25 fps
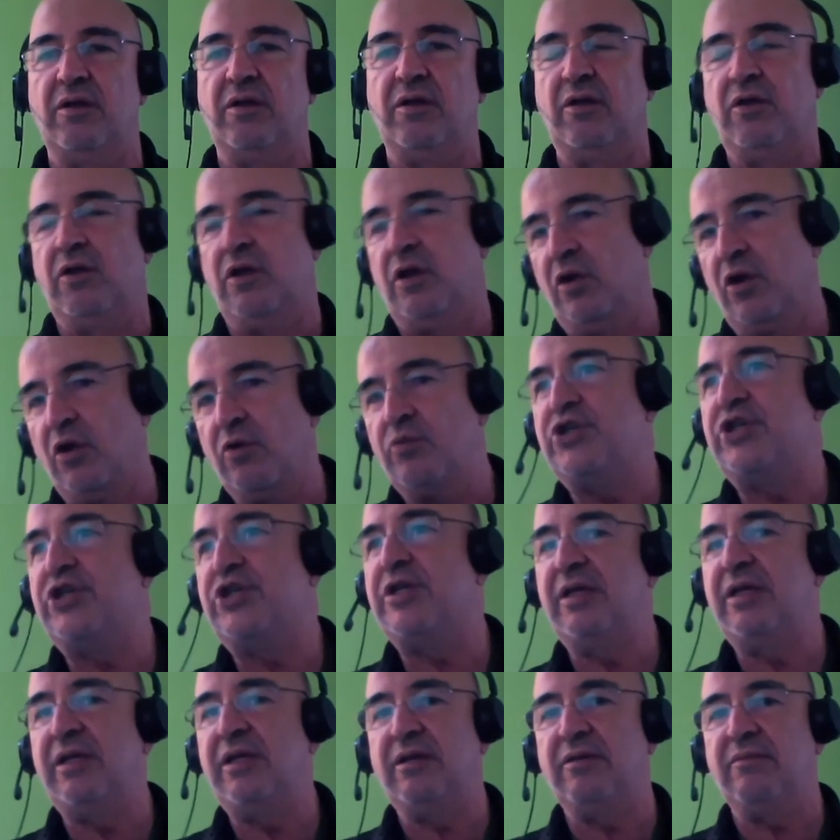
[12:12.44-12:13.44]
load
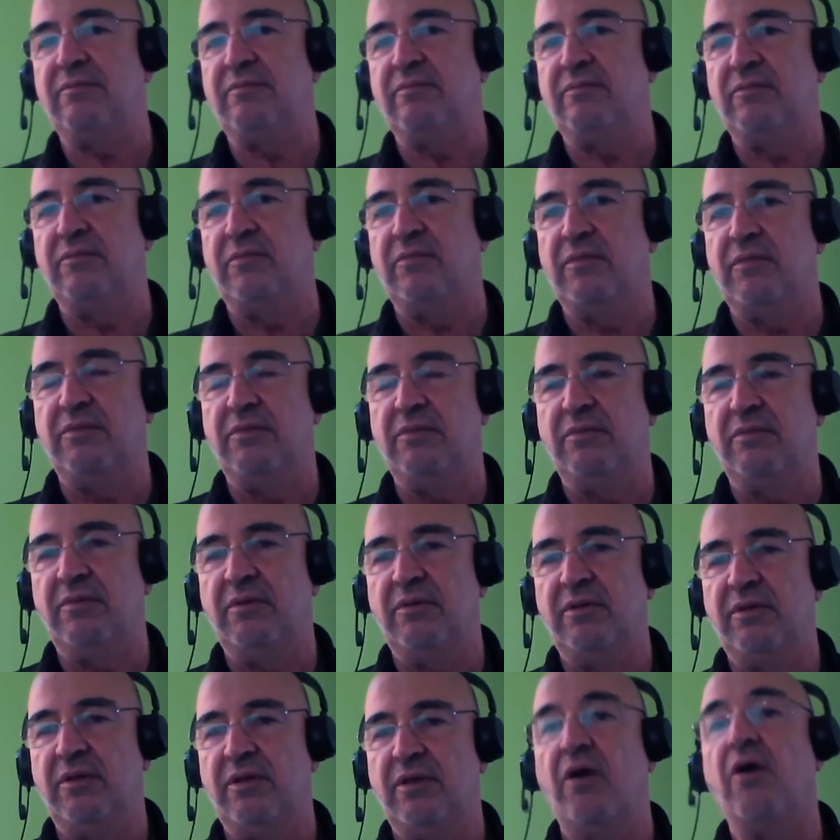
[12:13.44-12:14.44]
shedding,
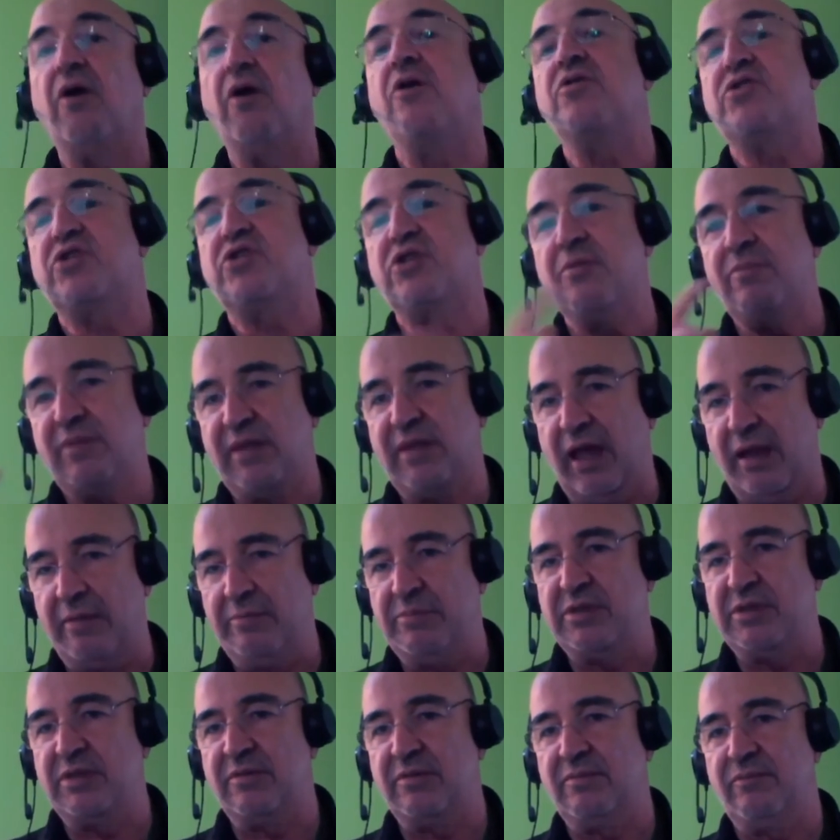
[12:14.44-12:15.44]
or
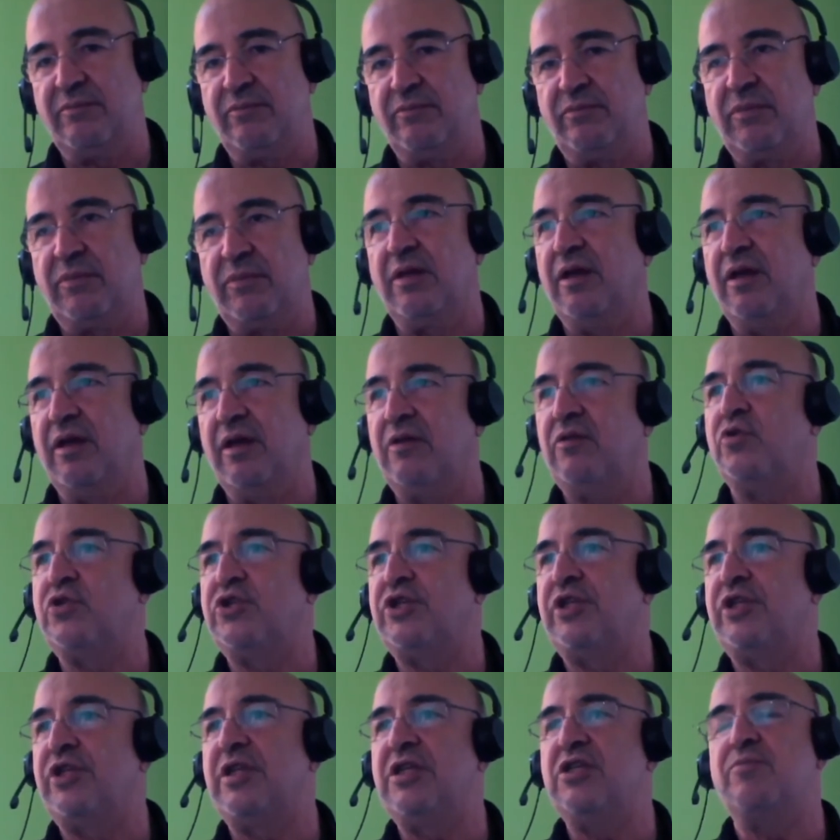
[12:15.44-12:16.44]
sometimes load
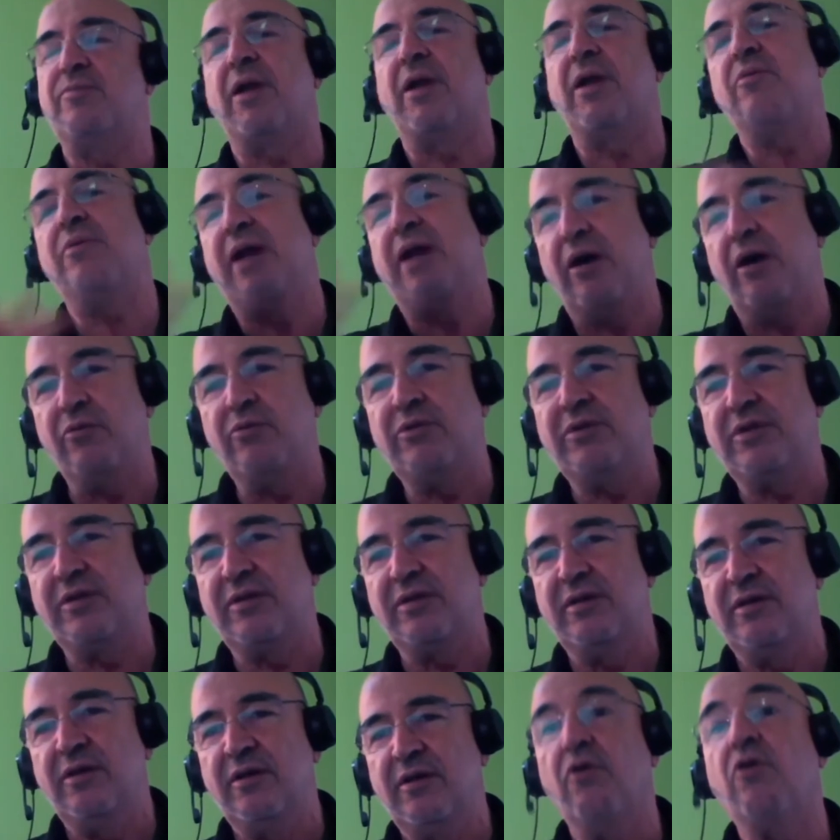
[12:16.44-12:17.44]
shedding is brown out,
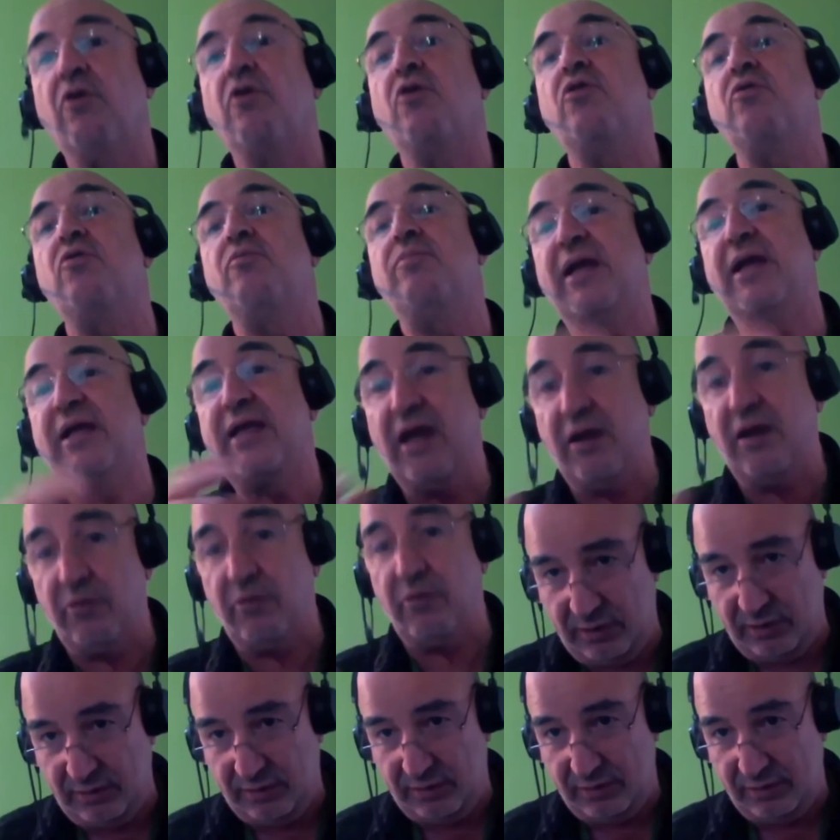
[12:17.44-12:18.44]
or a
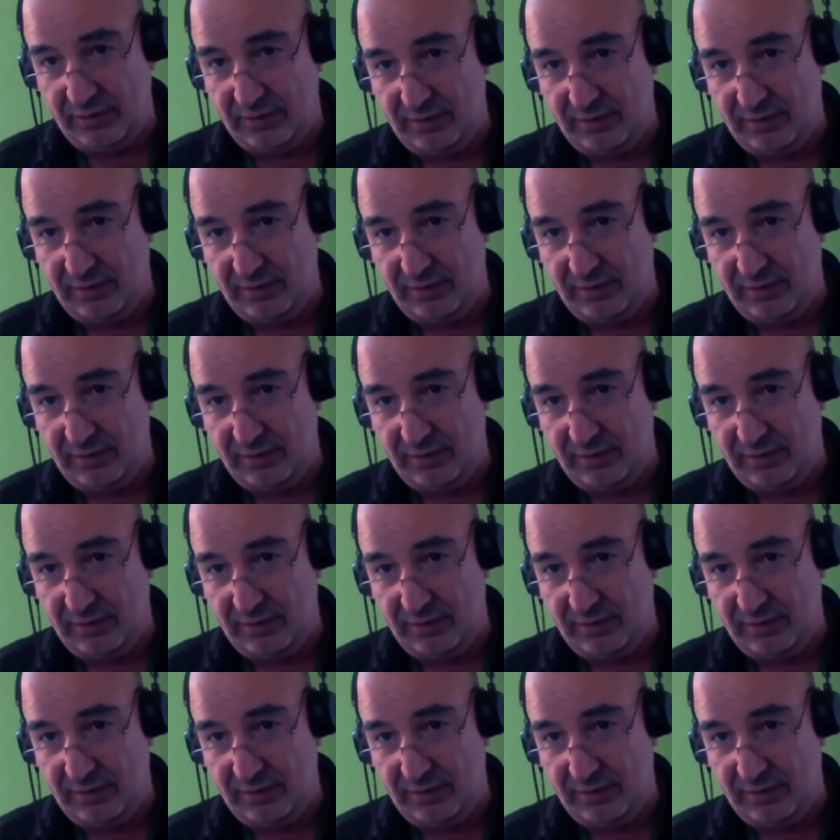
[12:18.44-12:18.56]
blackout.